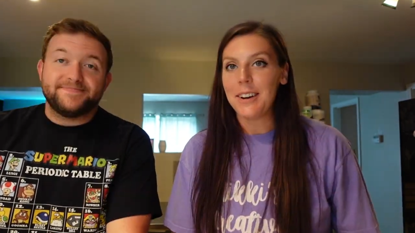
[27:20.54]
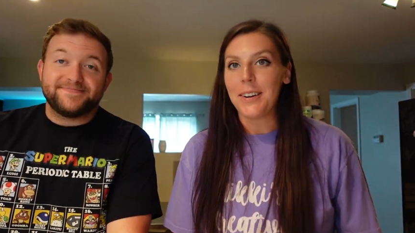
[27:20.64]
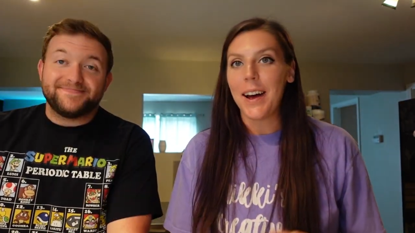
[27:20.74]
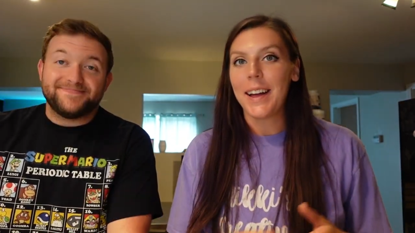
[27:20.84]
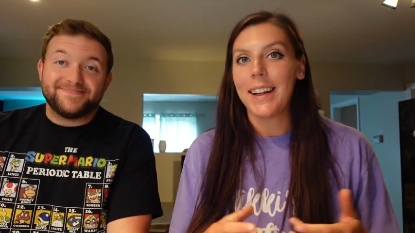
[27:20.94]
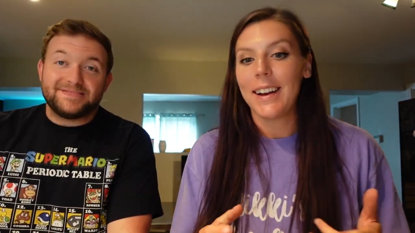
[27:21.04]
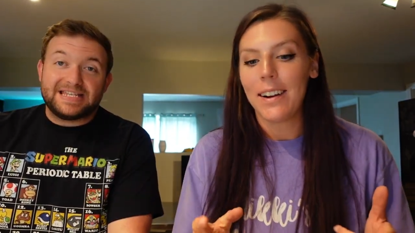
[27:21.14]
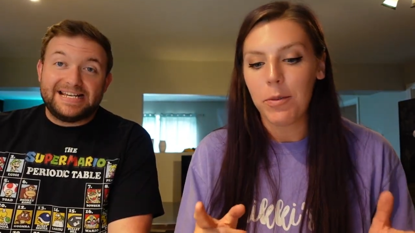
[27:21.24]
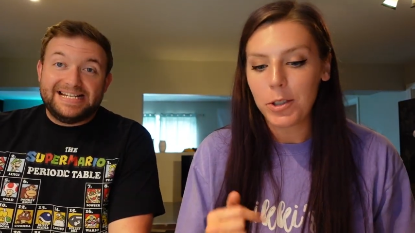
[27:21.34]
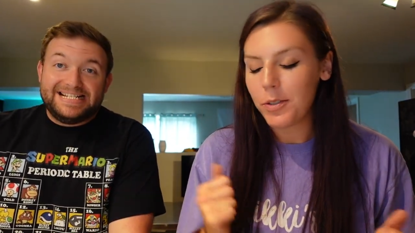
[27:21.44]
Speaker 1: So,
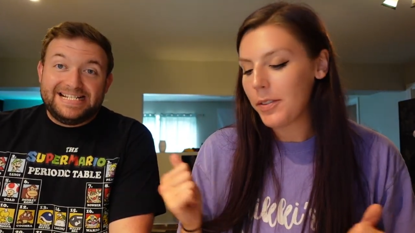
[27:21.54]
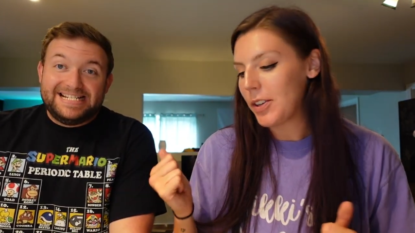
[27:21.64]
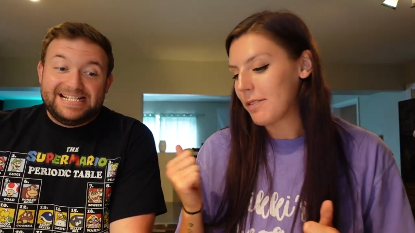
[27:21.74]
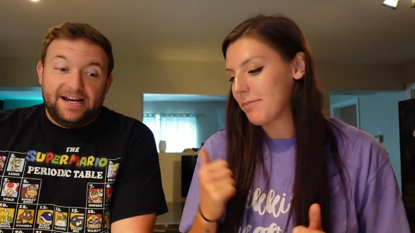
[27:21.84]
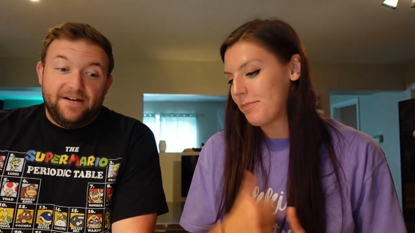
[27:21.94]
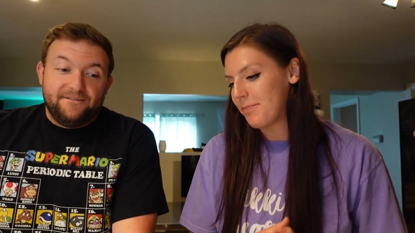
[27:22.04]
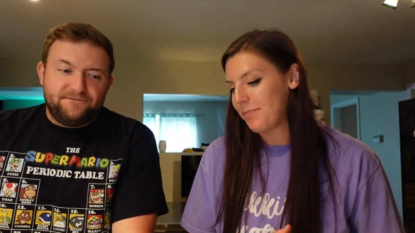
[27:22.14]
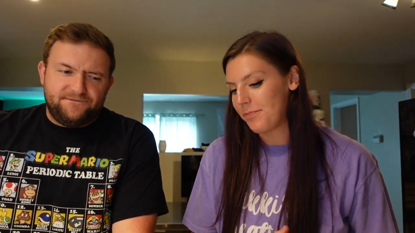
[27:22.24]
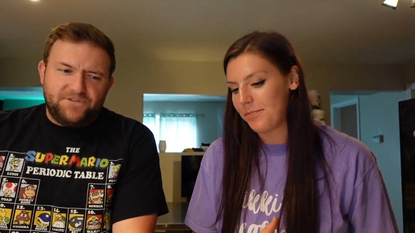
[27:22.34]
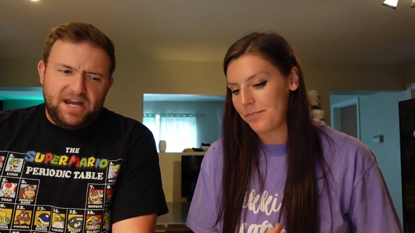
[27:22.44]
what's your favorite thing?
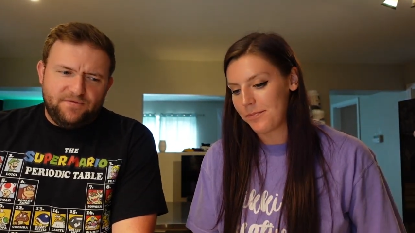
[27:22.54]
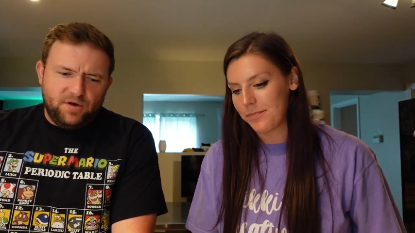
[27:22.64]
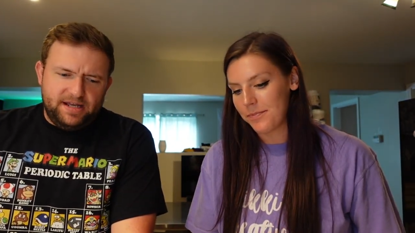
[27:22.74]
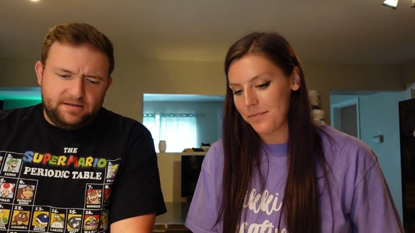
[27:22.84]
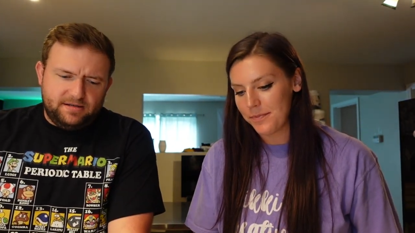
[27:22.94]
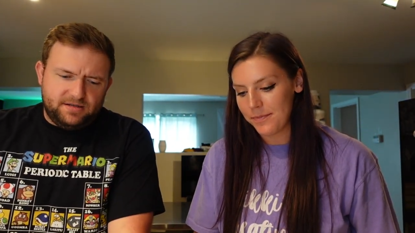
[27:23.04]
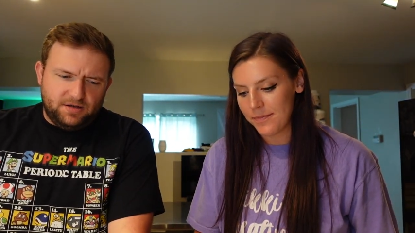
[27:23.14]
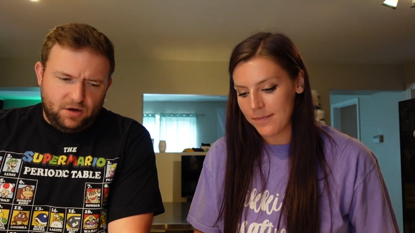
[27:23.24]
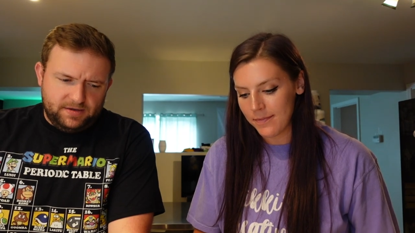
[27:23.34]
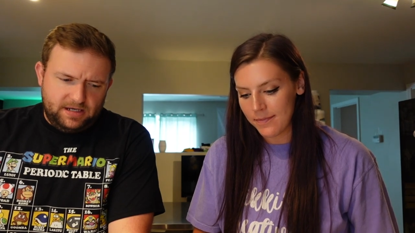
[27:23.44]
Speaker 2: Favorite
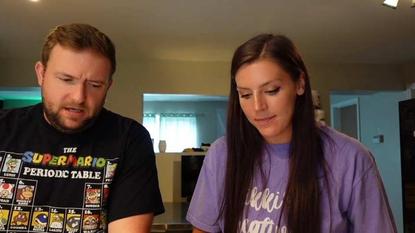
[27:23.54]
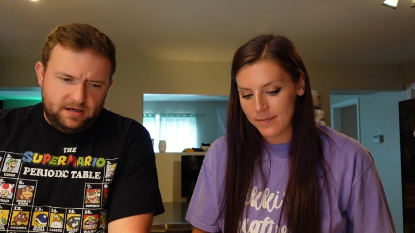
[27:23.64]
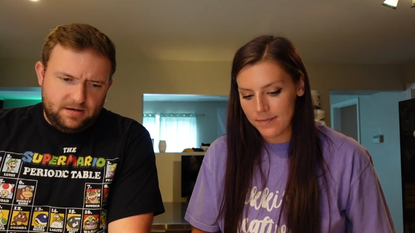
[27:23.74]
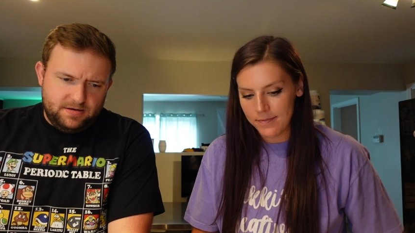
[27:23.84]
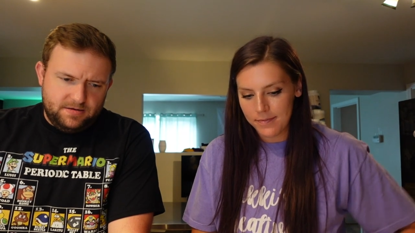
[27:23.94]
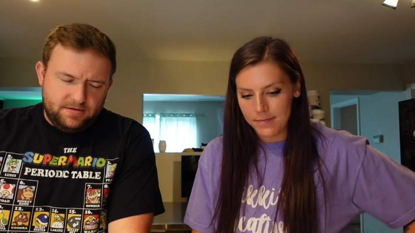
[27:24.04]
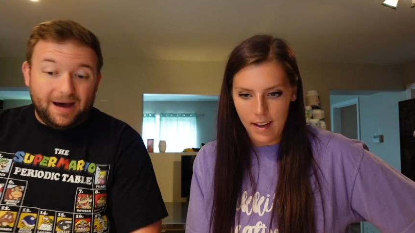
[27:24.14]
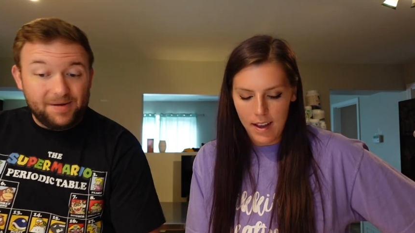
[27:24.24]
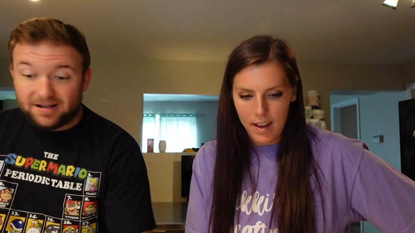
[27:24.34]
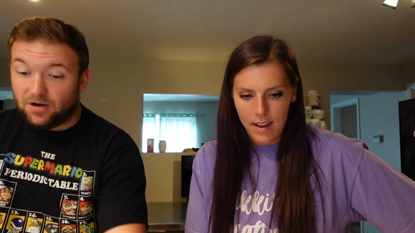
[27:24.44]
salty?
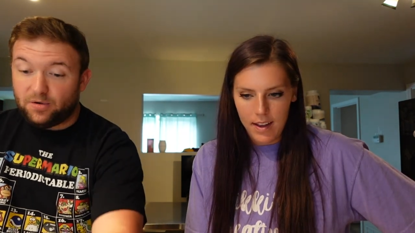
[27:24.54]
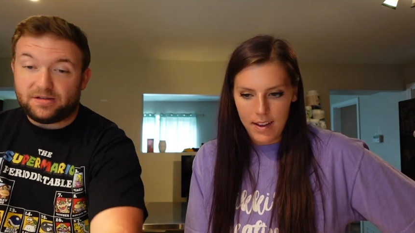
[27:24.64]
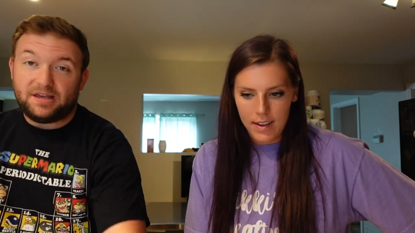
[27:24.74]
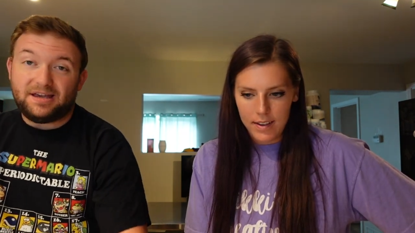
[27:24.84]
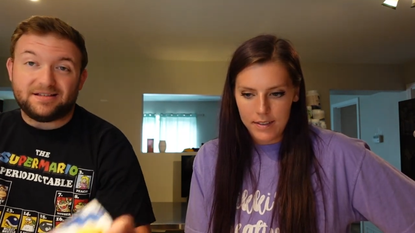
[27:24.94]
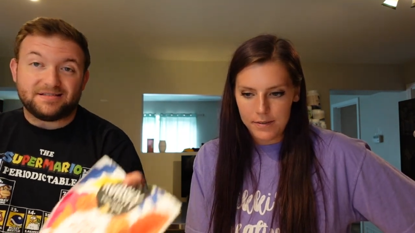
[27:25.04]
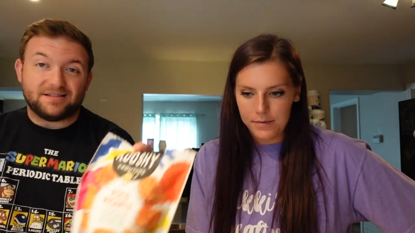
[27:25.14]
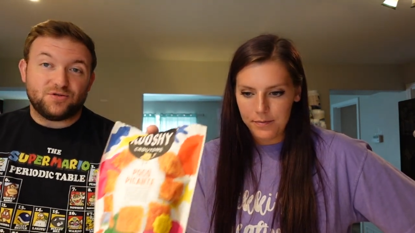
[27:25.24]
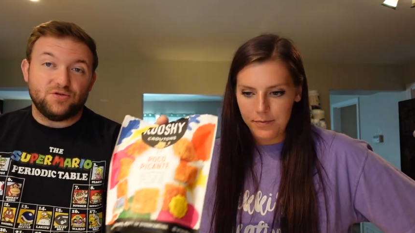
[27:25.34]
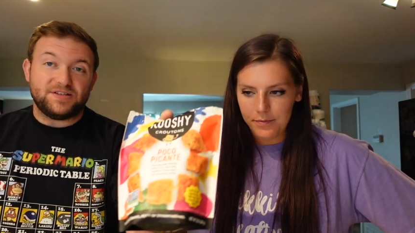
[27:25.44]
I'm going to go with these
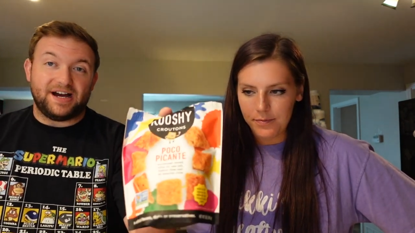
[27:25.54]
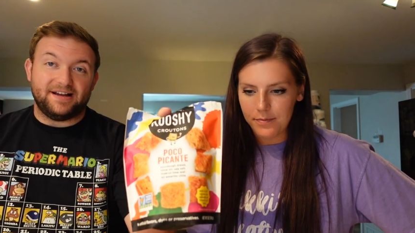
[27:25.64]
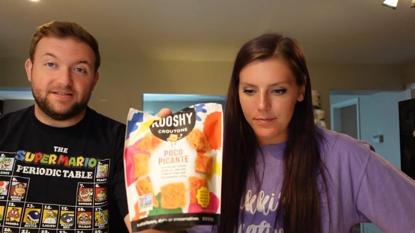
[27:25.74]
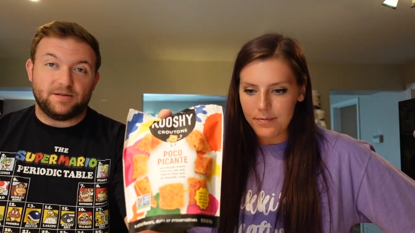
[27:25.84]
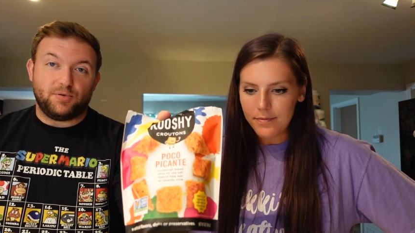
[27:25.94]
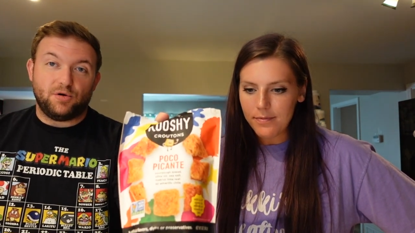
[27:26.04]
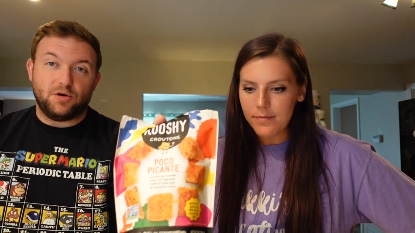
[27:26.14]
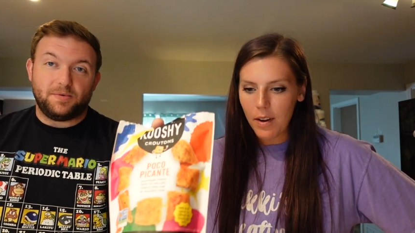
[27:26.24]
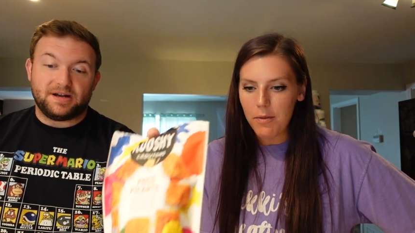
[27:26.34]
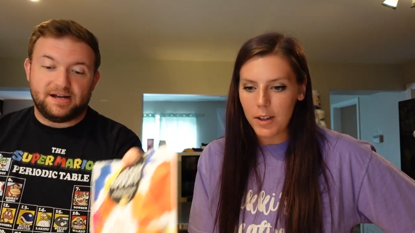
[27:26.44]
the croutons, the
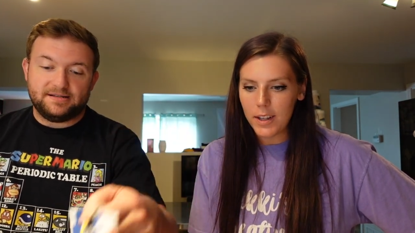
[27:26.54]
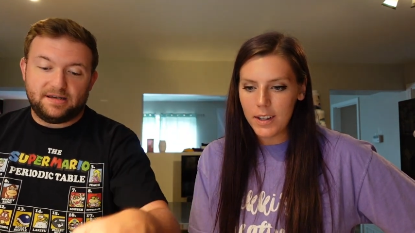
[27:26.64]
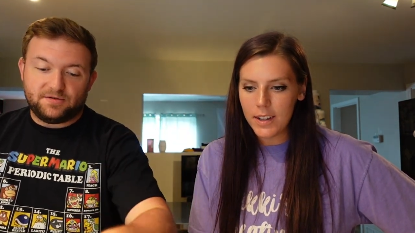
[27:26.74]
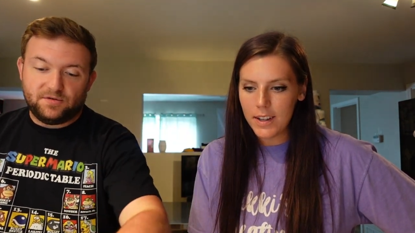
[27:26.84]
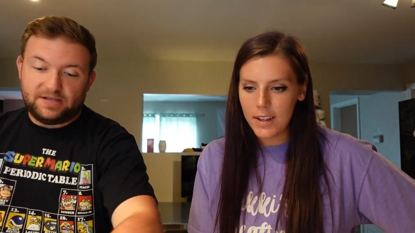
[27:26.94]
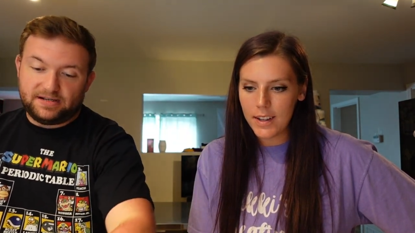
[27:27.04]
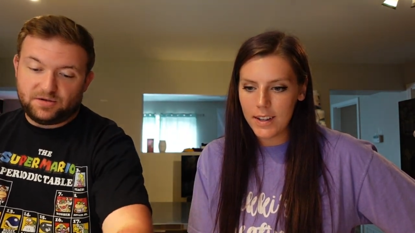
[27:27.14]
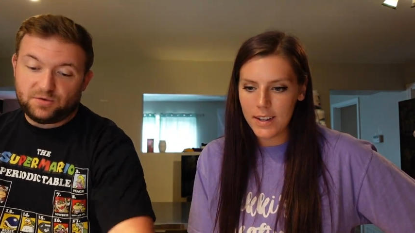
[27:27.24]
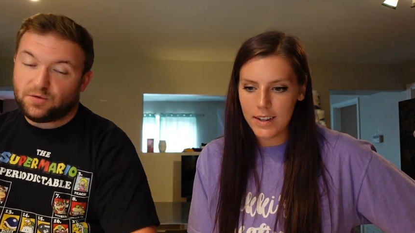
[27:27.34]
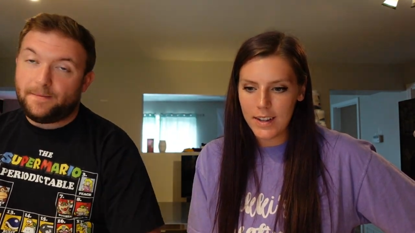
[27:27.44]
poco picante really? croutons.
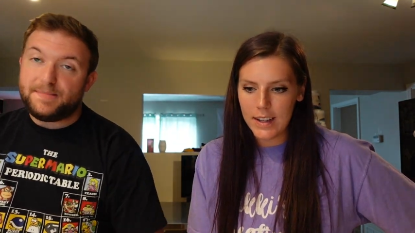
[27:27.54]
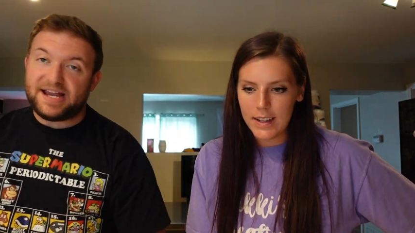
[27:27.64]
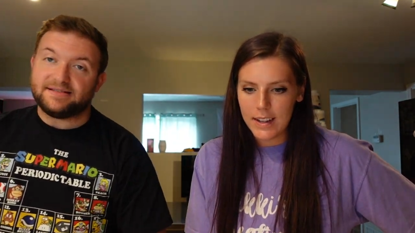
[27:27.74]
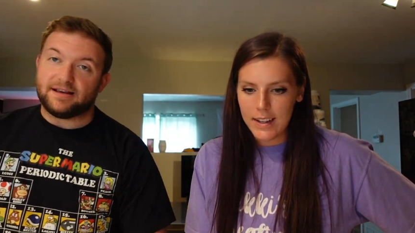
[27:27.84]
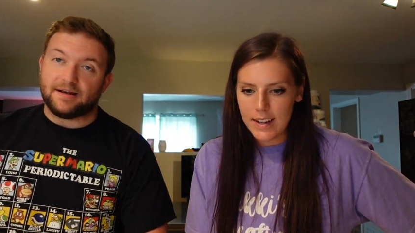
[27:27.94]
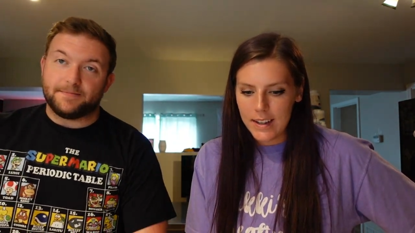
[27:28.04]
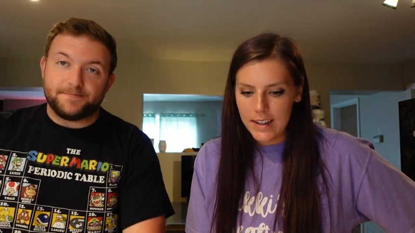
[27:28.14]
Those were amazing.